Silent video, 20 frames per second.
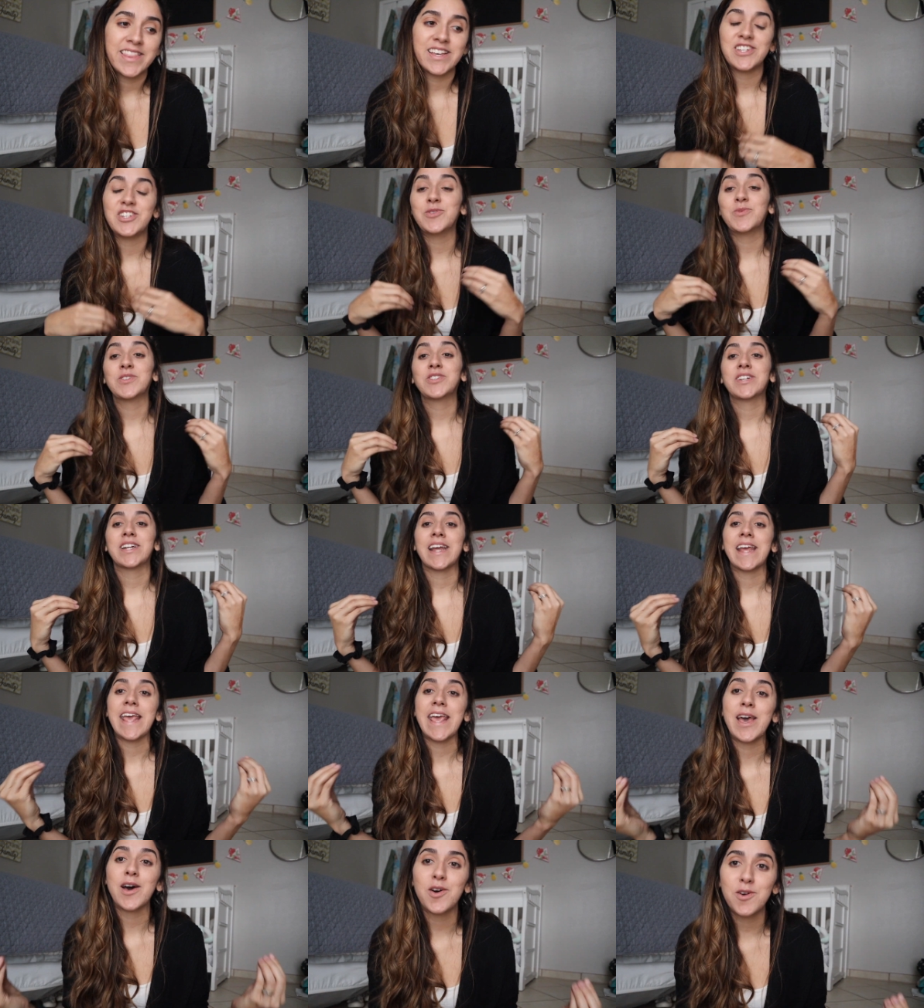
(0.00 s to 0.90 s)
she was gonna
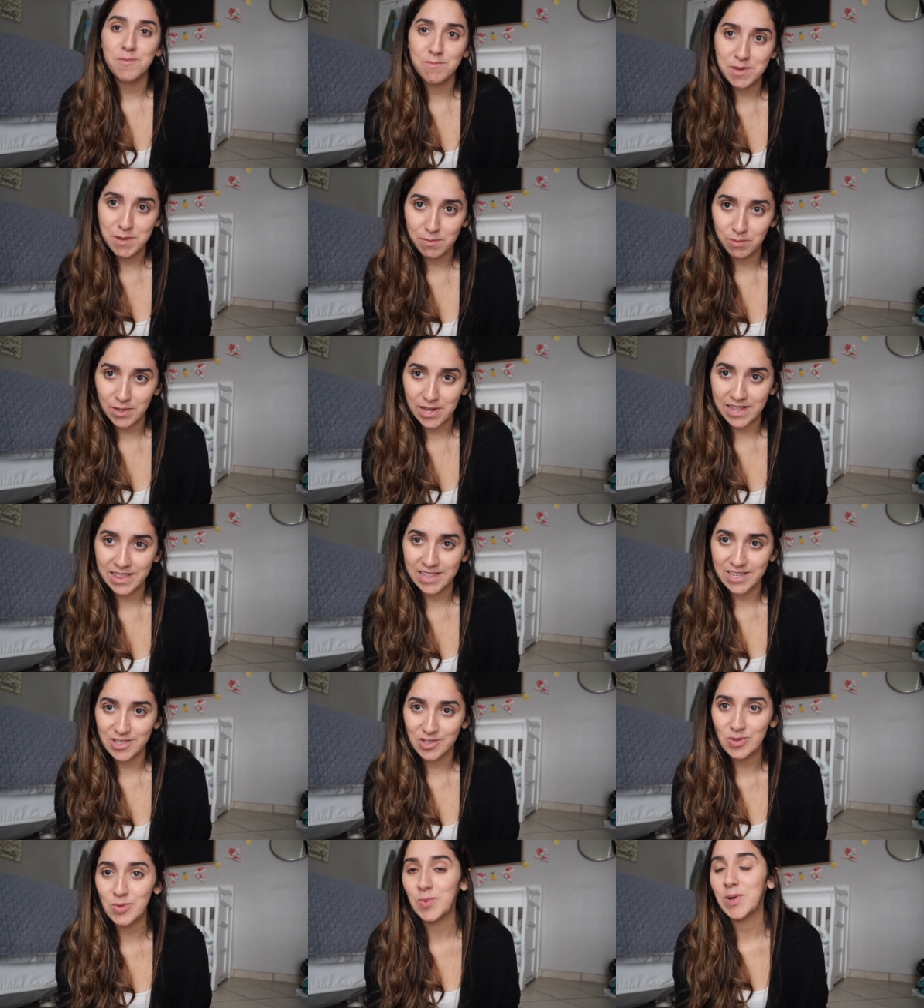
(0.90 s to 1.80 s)
help me plan
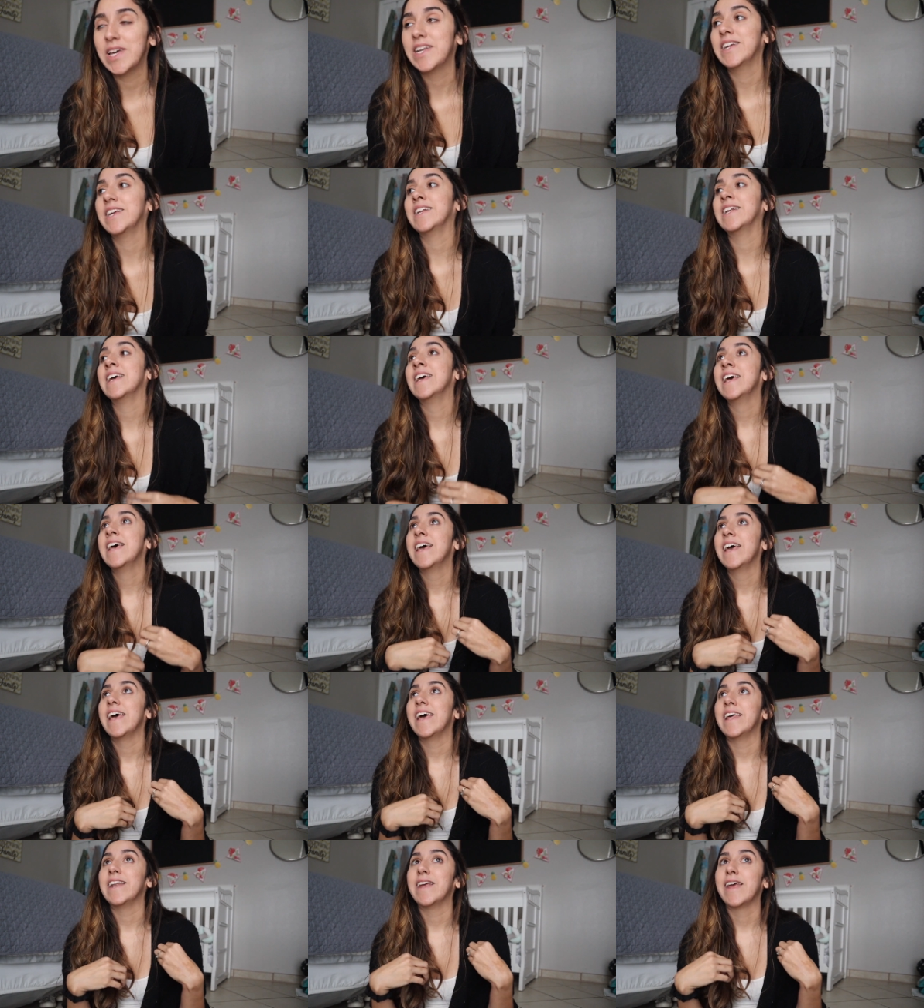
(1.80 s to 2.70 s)
this wedding
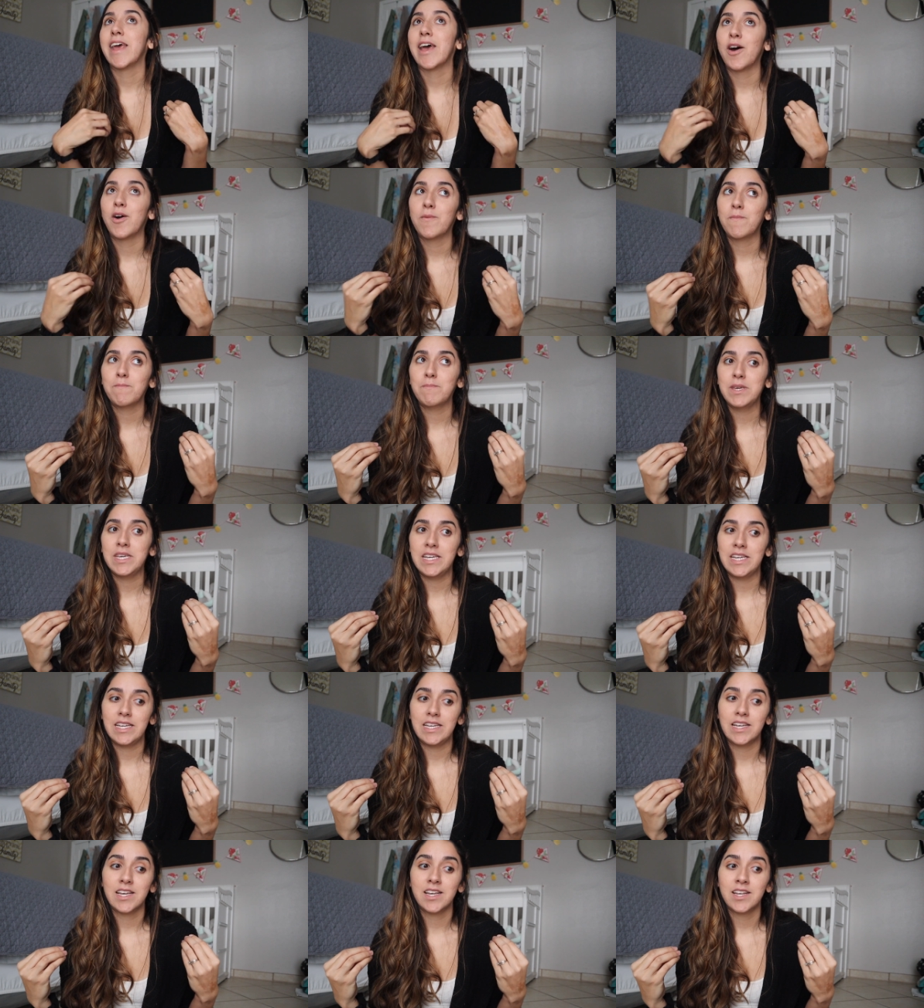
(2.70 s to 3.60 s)
and help
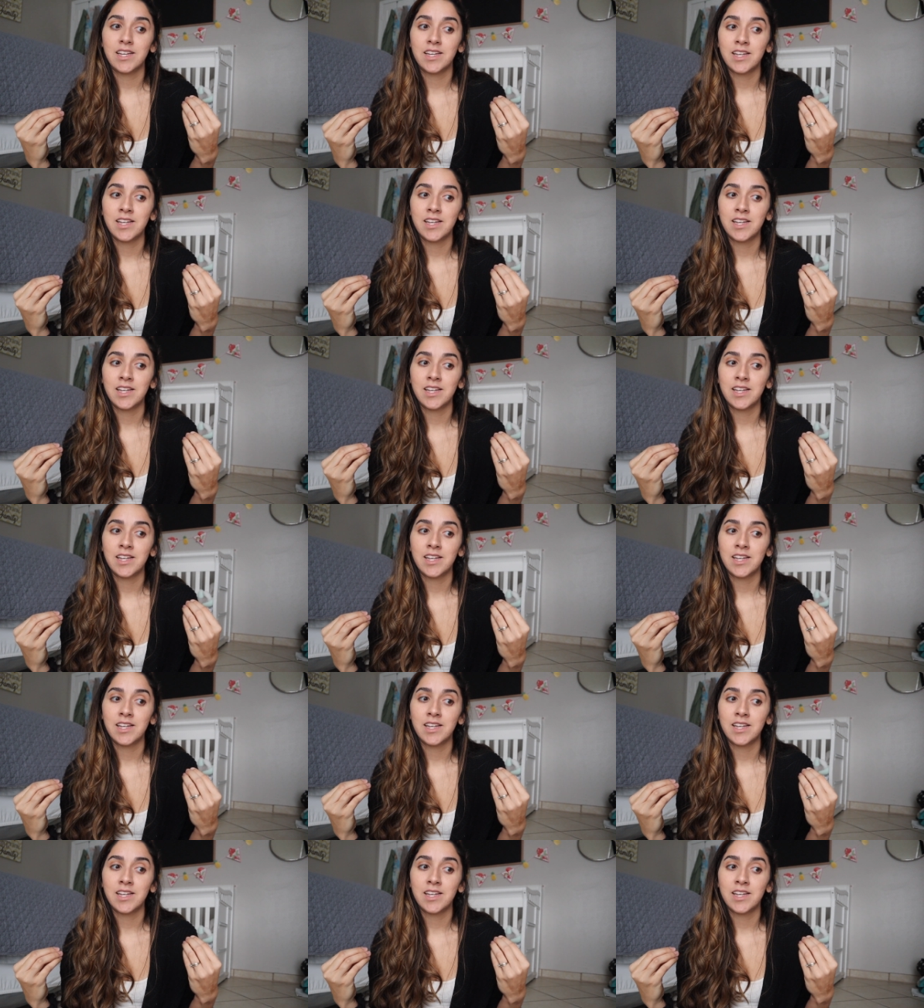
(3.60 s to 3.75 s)
me